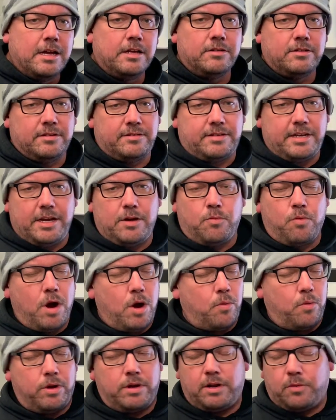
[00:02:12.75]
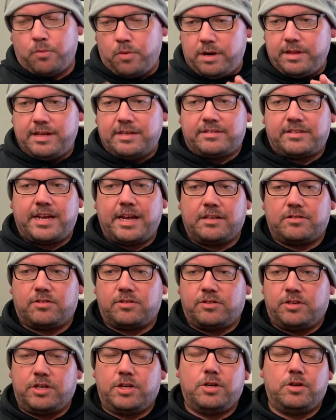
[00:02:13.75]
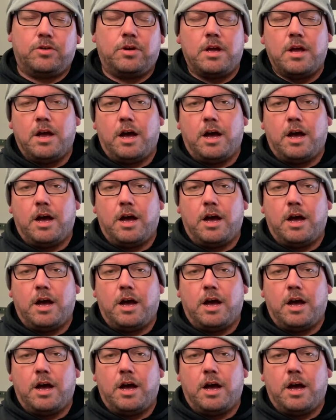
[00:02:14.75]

to see what would one of these kits do.